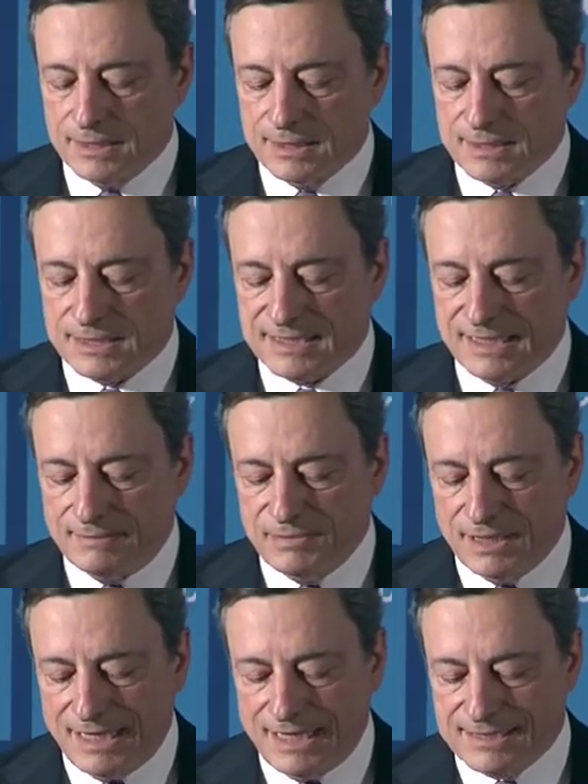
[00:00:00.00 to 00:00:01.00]

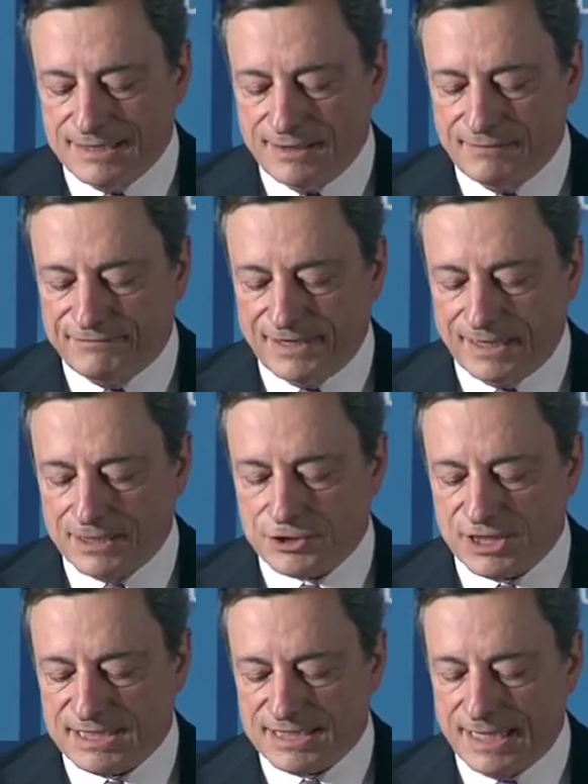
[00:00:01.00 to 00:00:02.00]
Stabilizing the
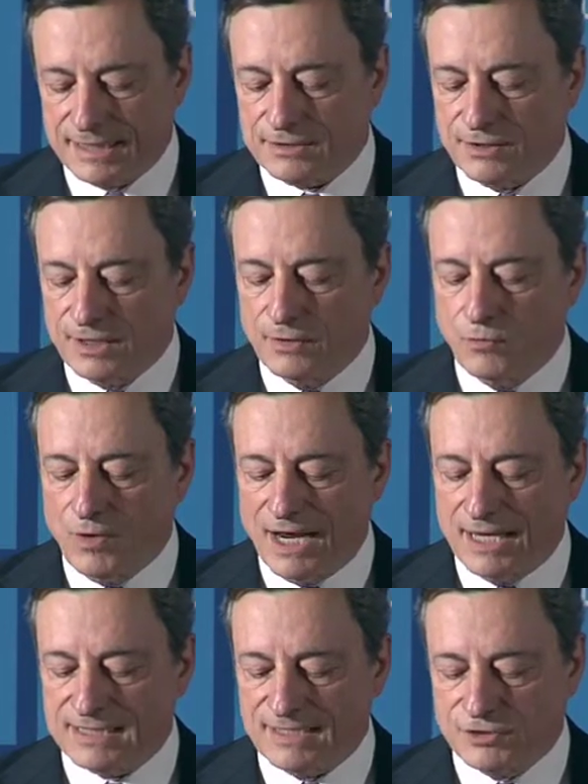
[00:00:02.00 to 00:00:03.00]
financial sector in the
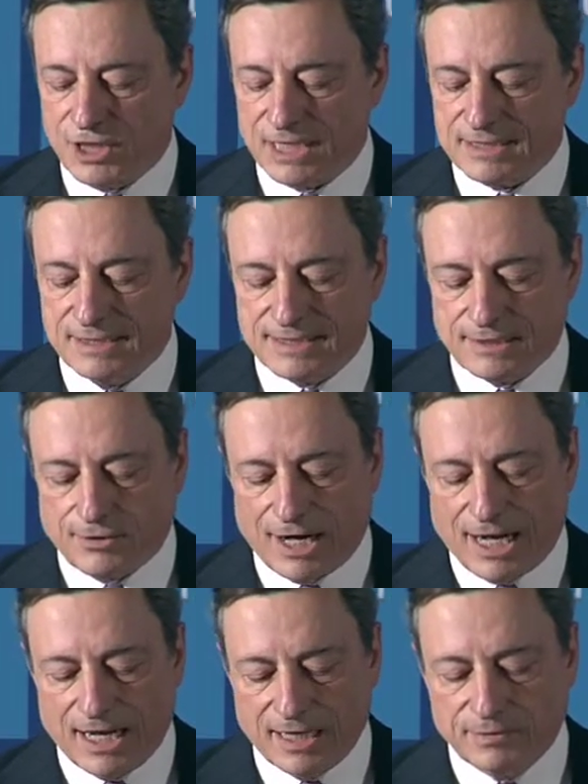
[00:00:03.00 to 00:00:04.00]
ways I've just
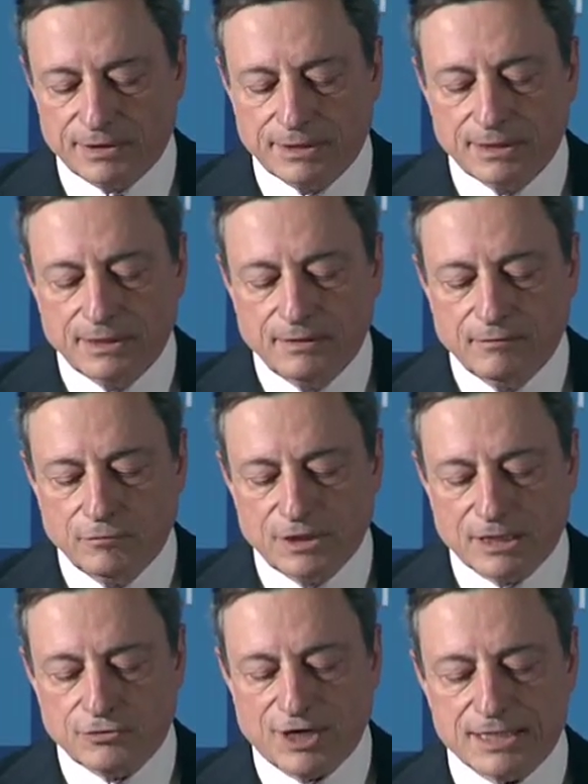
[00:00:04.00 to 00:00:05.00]
described
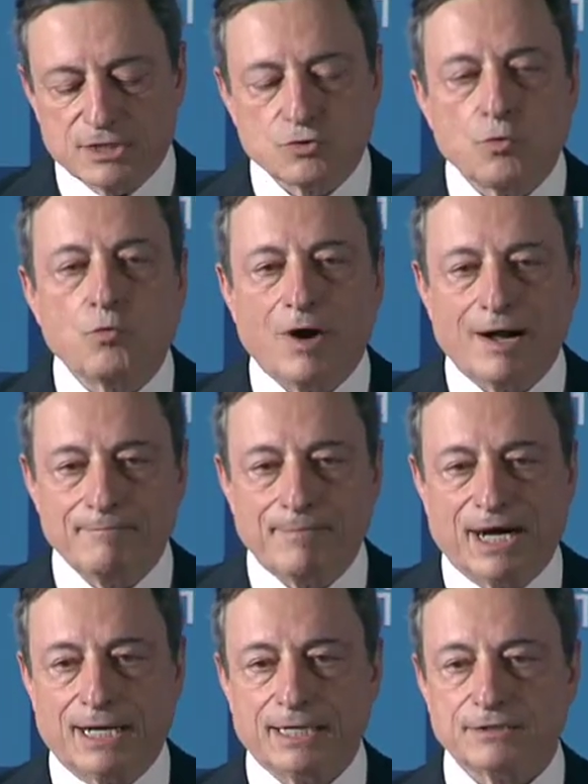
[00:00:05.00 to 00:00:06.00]
would address one
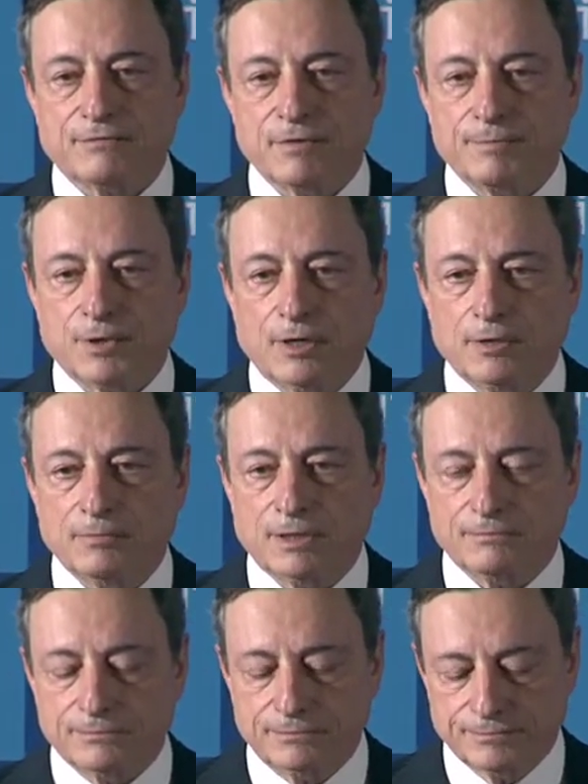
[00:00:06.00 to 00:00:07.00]
part of the
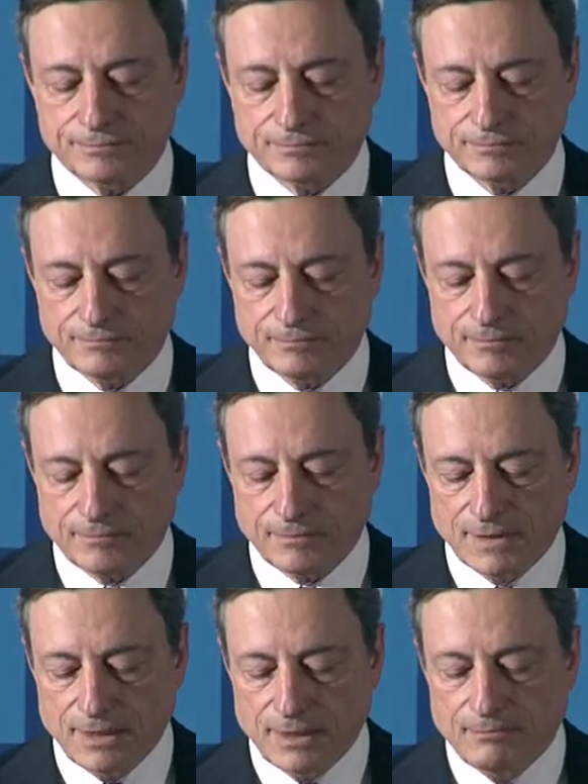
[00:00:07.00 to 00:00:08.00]
problem.
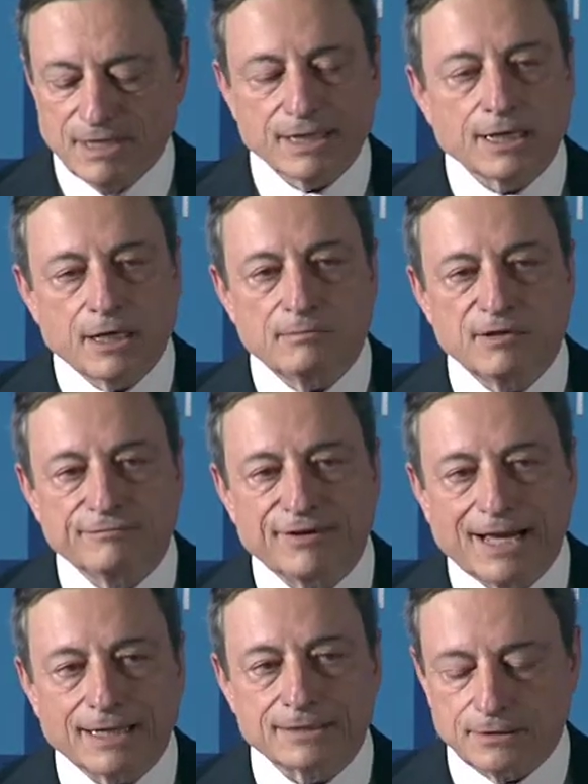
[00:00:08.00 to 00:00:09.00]
But the common
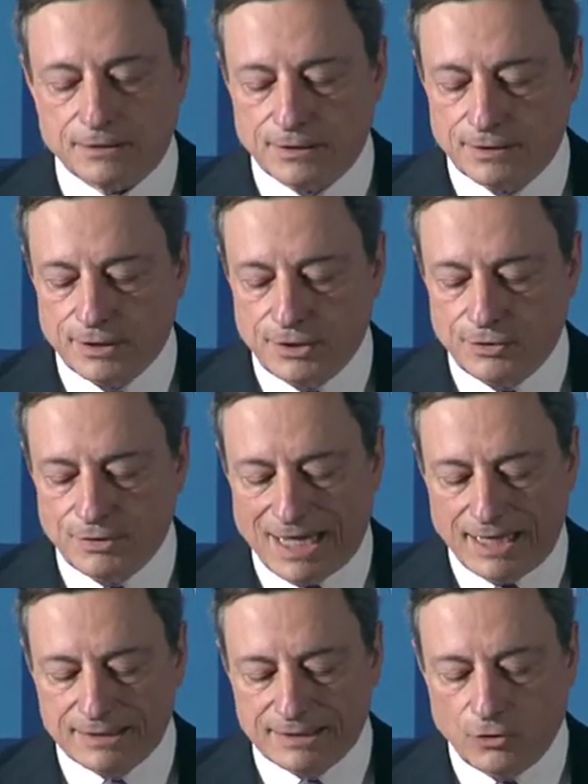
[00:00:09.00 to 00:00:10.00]
factor
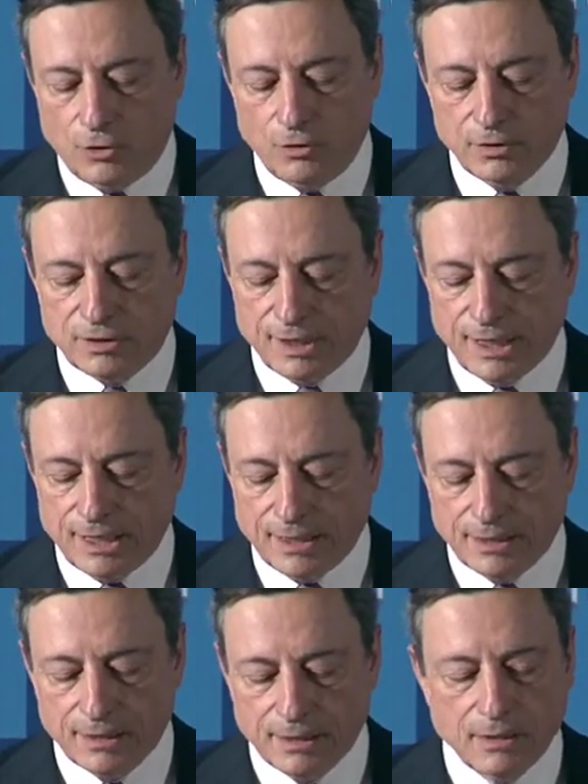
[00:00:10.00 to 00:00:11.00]
uniting all
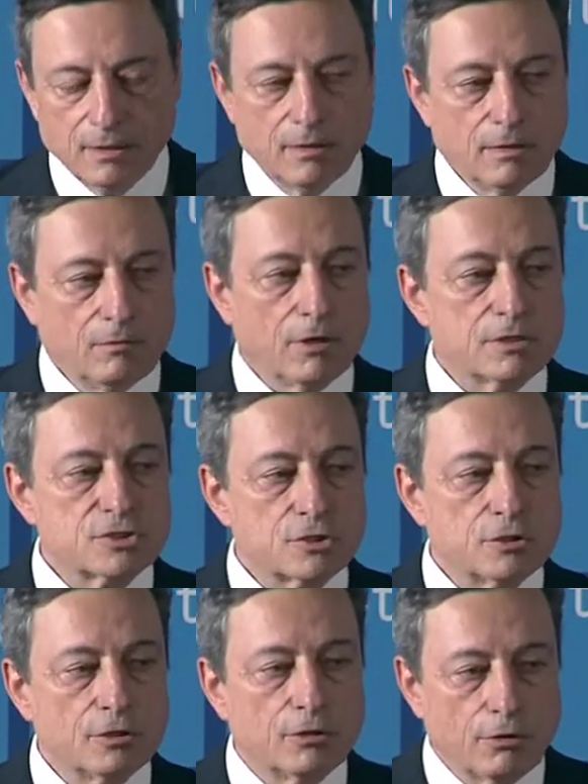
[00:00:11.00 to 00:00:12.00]
three was
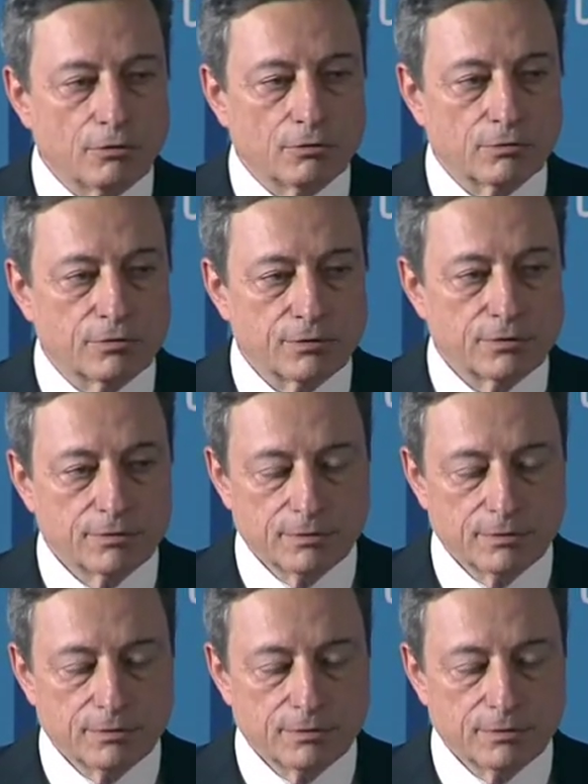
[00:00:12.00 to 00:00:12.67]
growth.